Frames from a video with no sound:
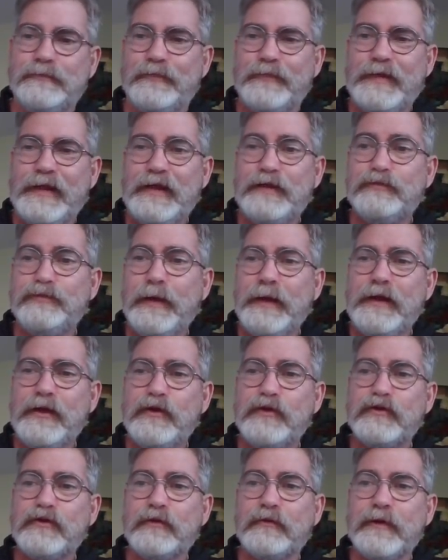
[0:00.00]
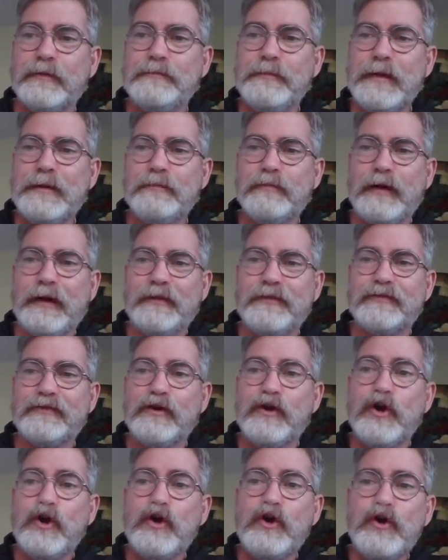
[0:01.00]
He's bringing into remembrance
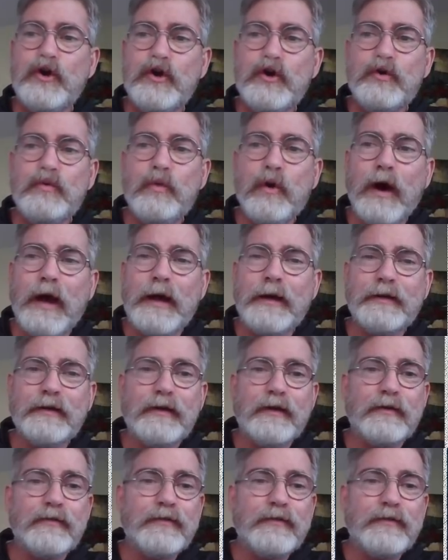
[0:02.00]
who, what?